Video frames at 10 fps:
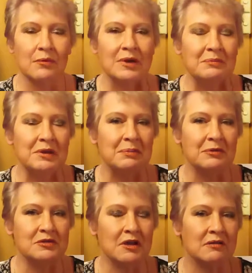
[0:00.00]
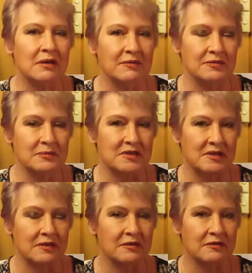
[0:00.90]
When people don't love
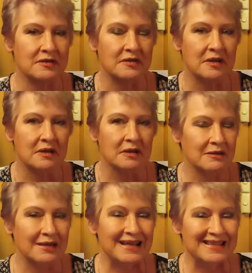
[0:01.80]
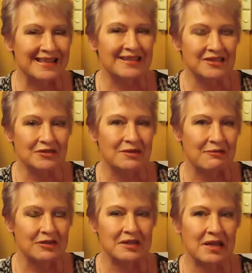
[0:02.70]
themselves, they tend to
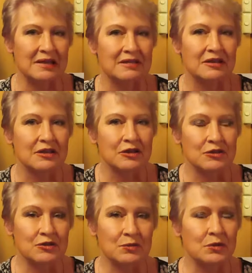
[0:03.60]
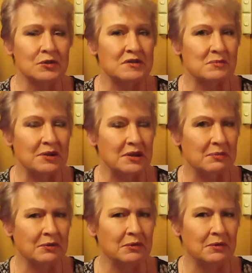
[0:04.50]
gravitate towards
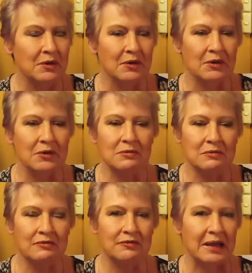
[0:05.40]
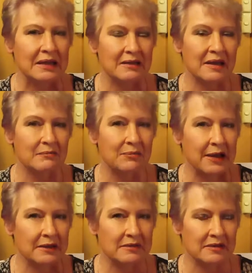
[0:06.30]
people who reflect that
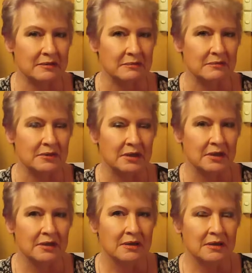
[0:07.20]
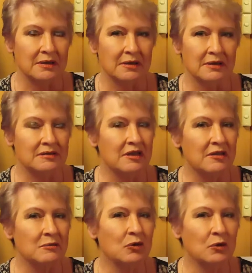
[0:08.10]
back to them. So
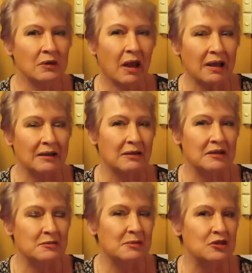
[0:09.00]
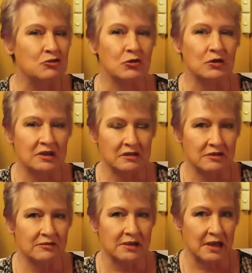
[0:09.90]
they're more likely to be drawn
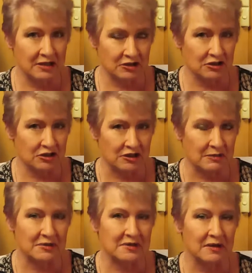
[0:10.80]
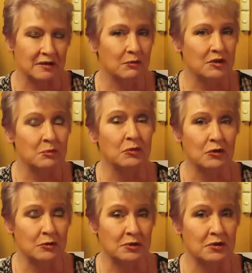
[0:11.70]
into relationships with
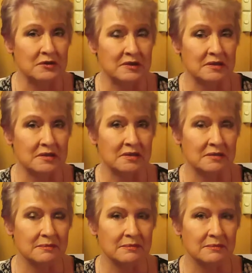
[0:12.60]
more abusers.